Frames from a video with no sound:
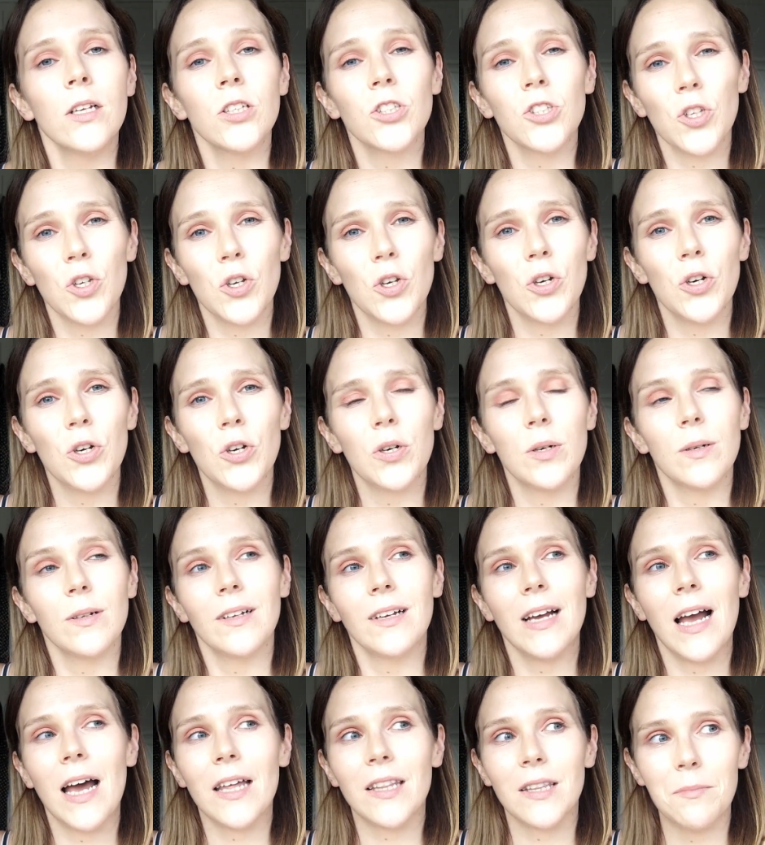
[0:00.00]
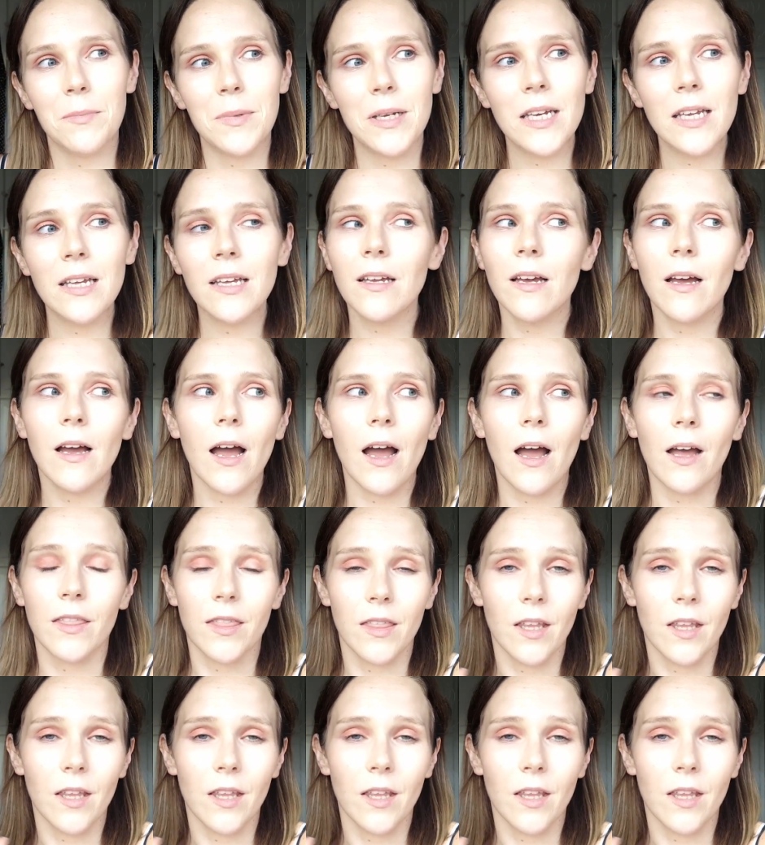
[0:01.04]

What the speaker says: So at the minute, I